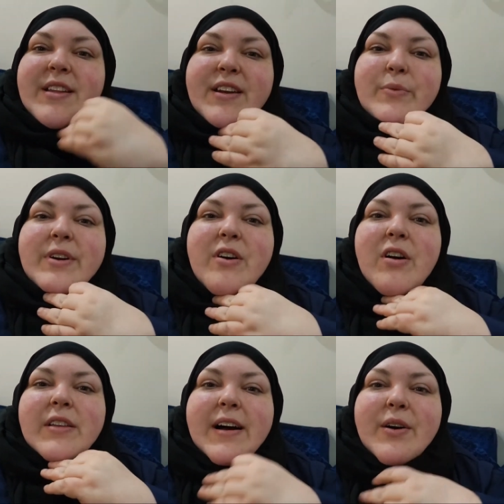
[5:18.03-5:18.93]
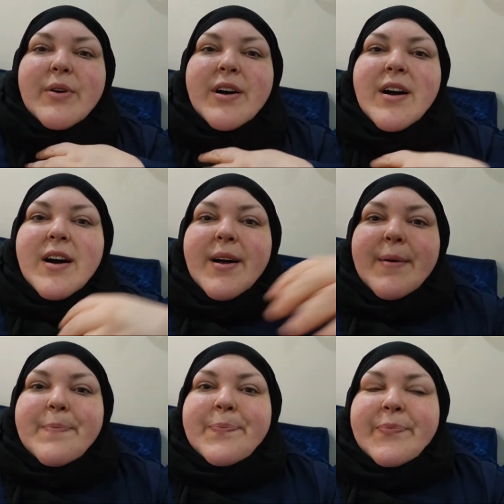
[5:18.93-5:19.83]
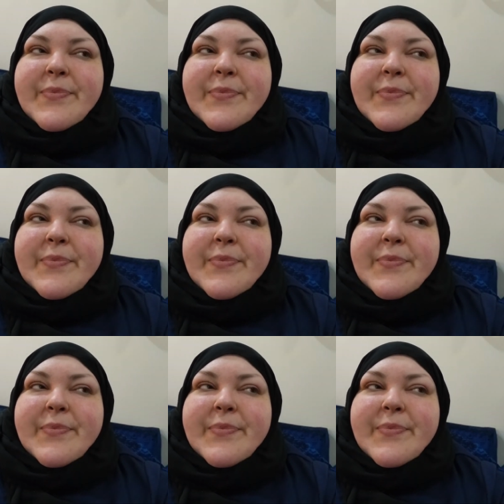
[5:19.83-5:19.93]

They don't want to call out um,